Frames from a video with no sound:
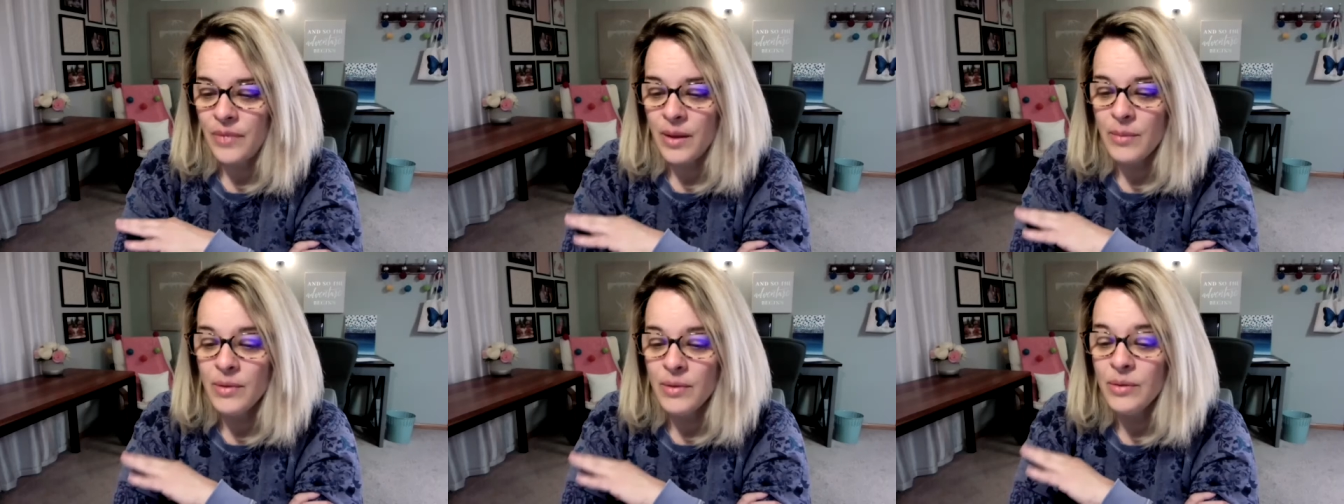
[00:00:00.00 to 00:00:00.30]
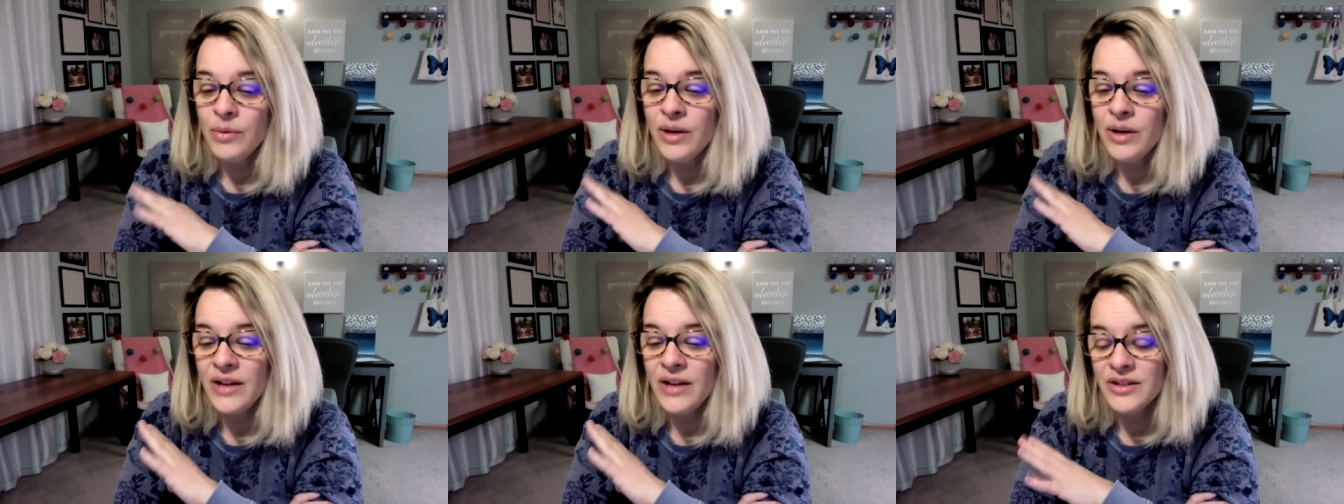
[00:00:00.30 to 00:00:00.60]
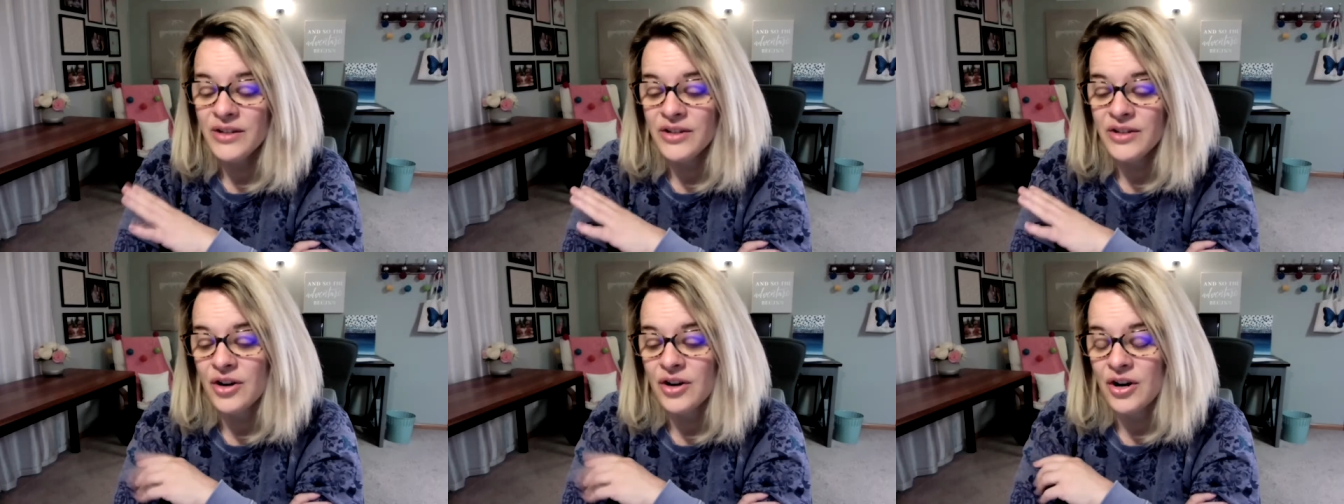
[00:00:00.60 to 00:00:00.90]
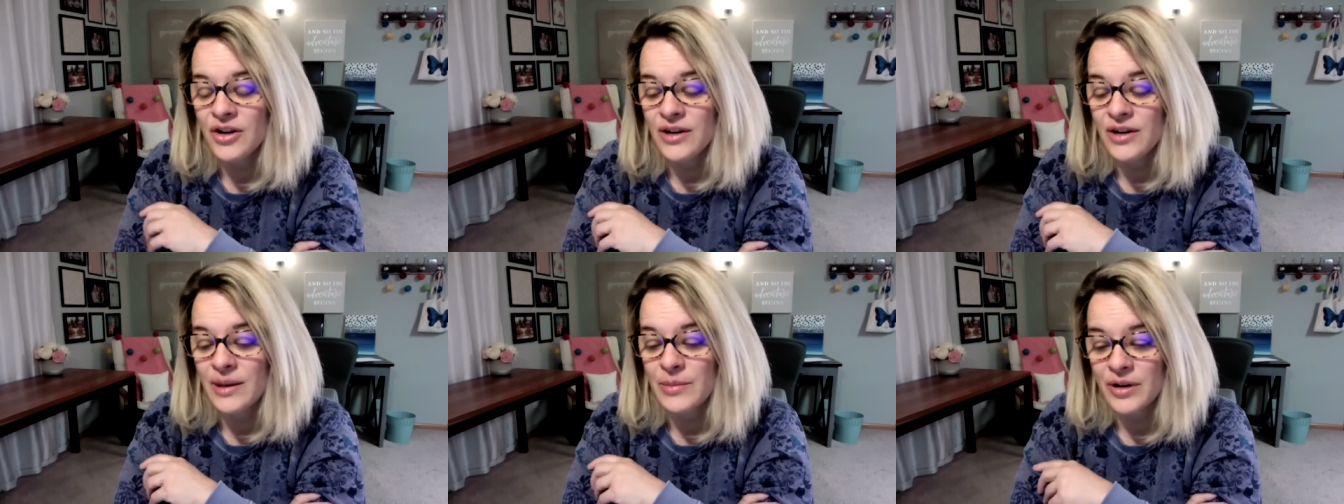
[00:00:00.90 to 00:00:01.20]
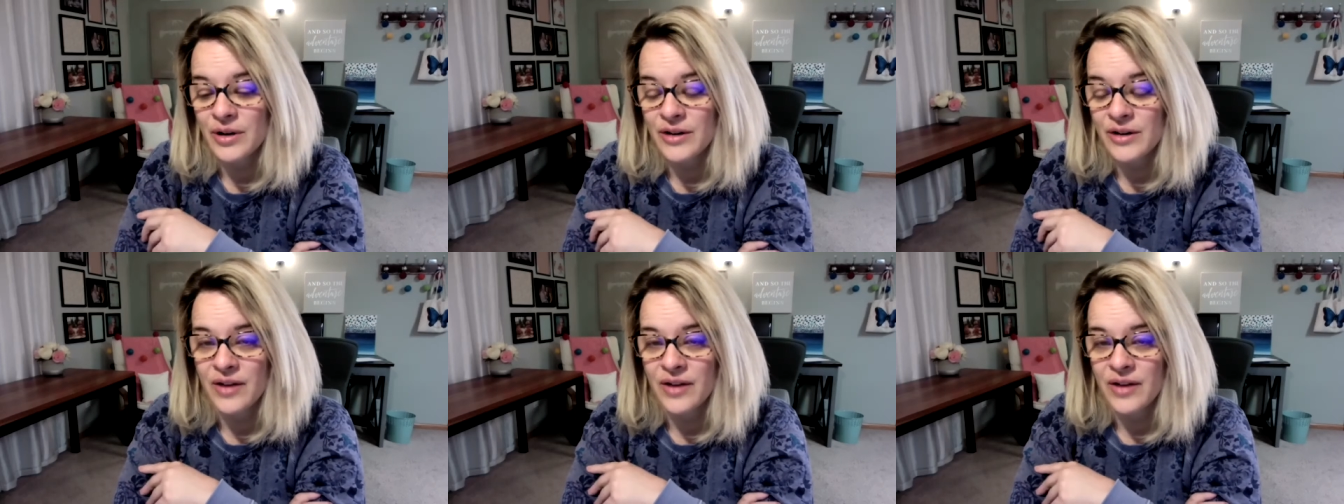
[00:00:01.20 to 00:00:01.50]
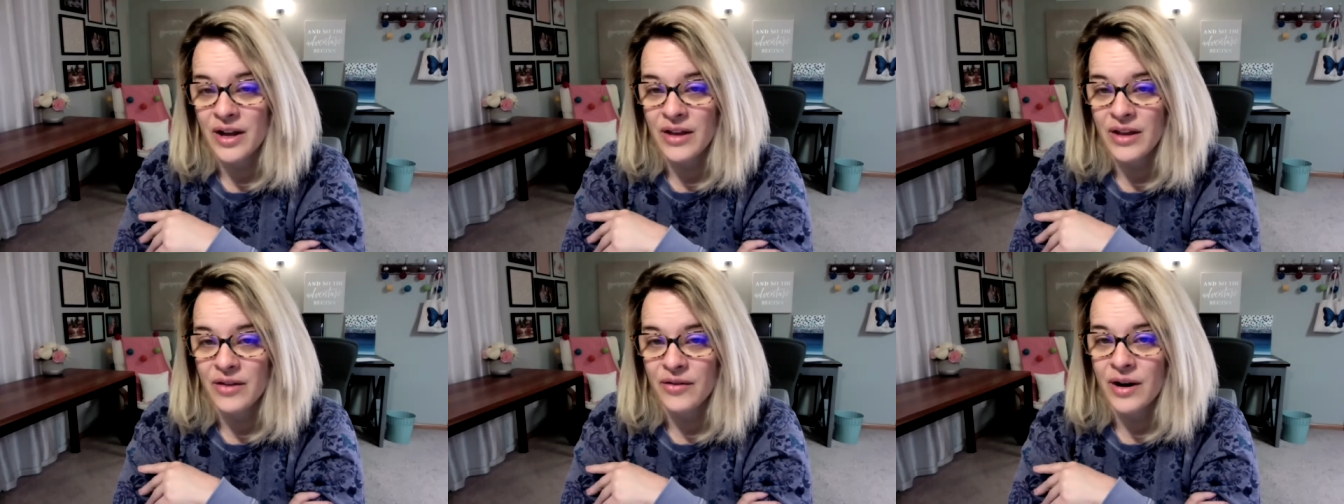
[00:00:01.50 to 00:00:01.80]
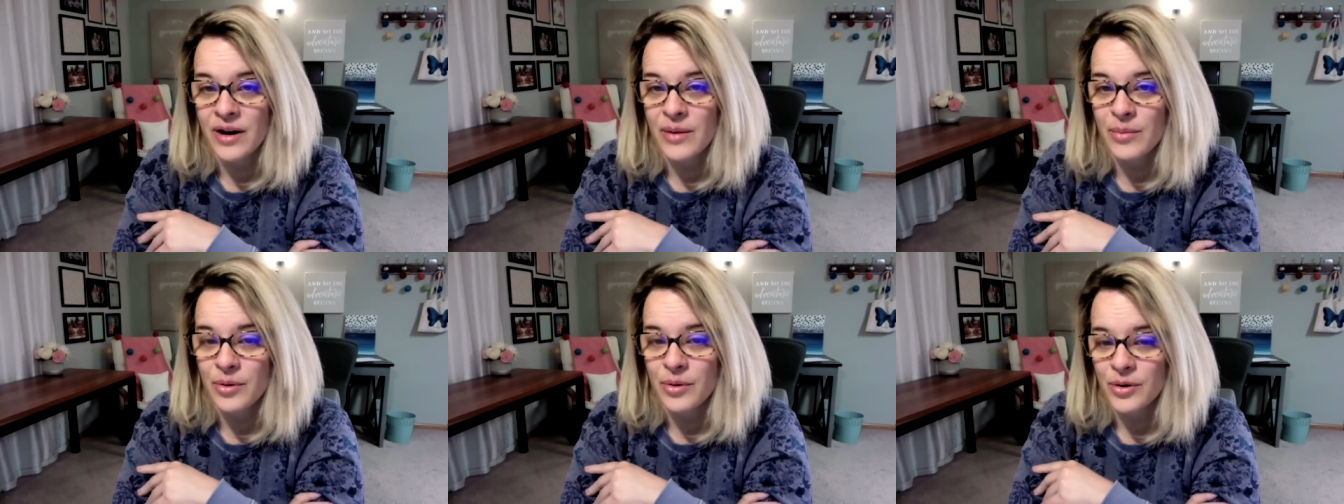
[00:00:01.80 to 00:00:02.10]
that we had such a hard time trying to find the
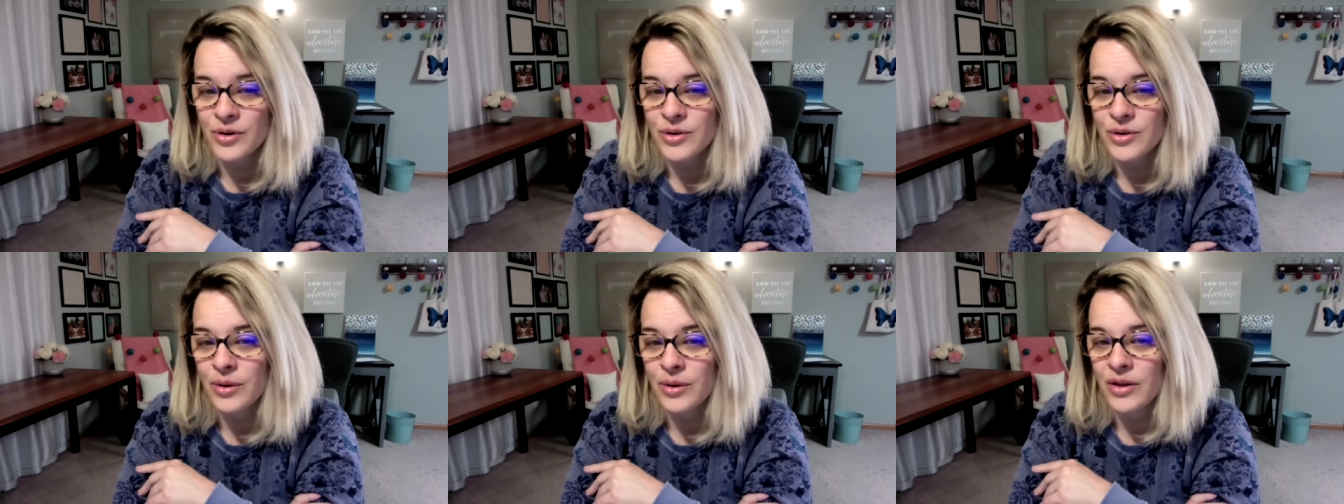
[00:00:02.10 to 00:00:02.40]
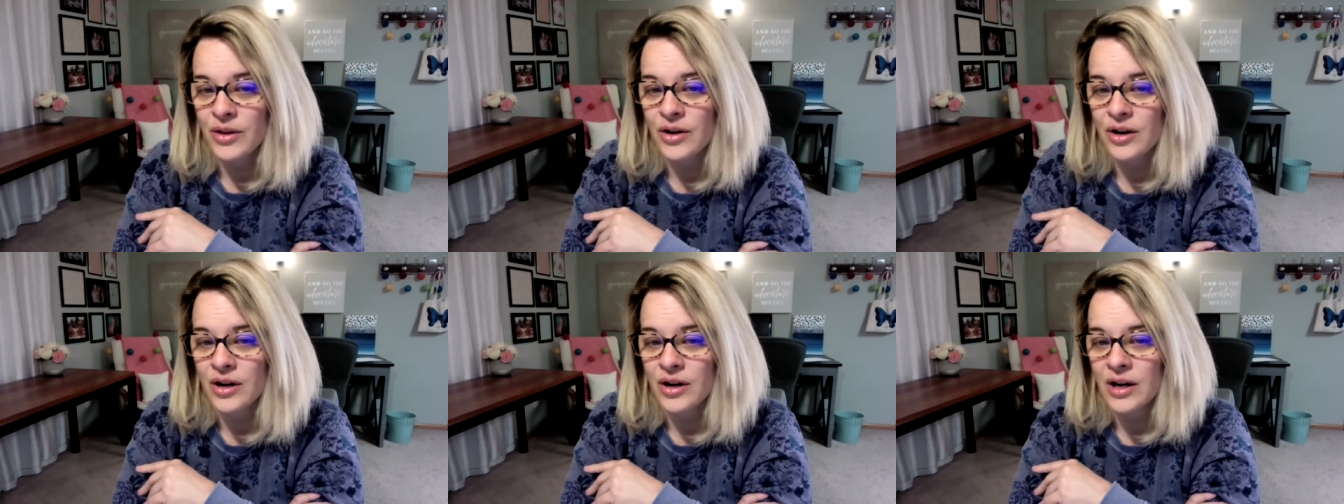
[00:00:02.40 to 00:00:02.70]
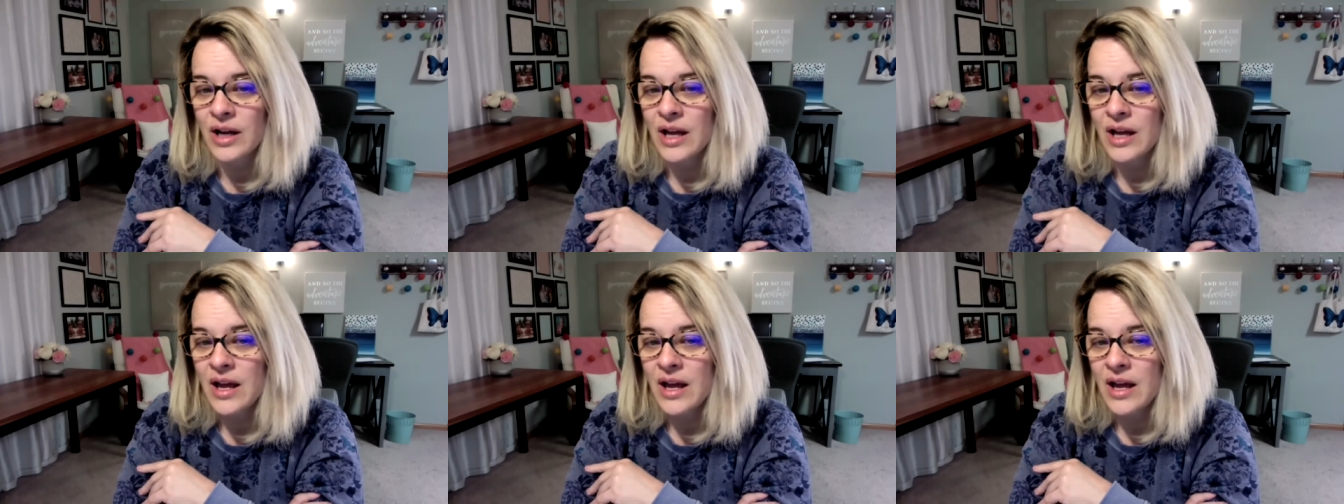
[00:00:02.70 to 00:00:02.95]
right approach with her.